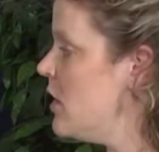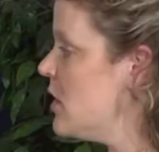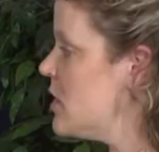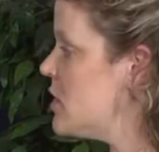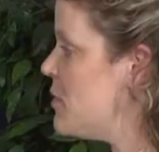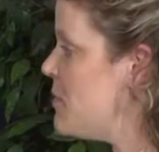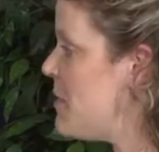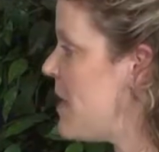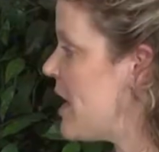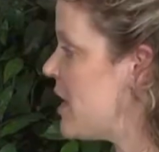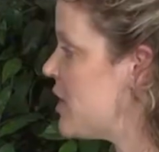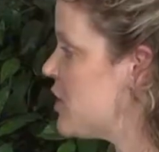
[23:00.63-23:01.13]

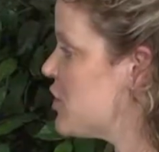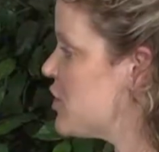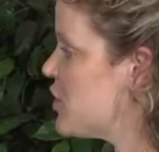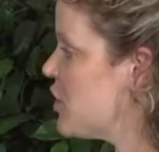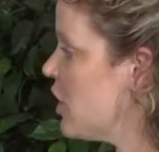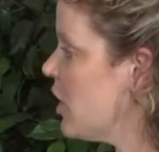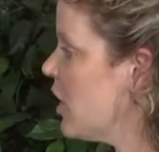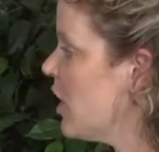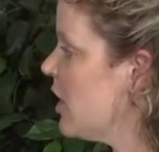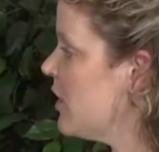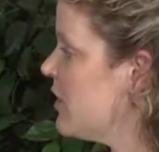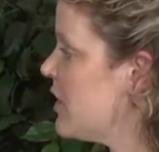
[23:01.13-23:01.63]
to make
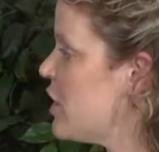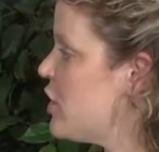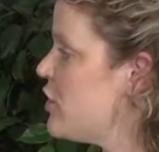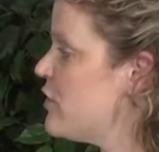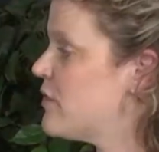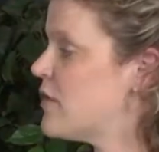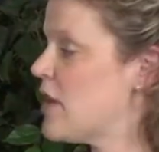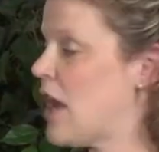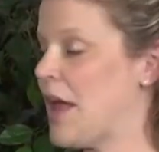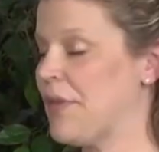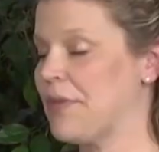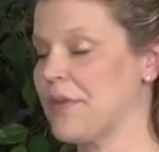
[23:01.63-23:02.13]
sure that
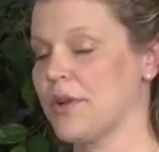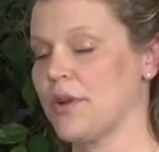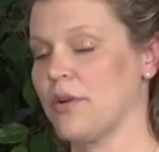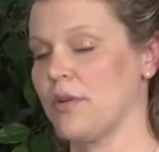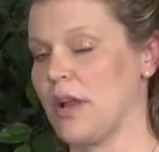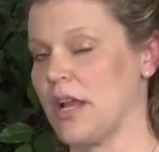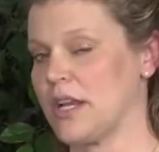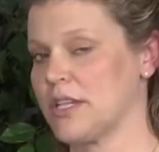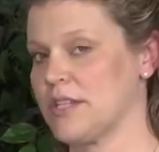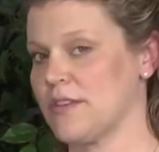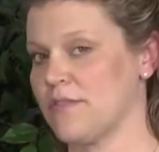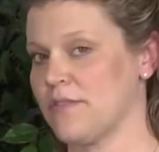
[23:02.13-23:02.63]
you've got the
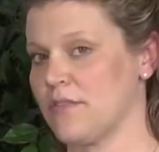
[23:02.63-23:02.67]
correct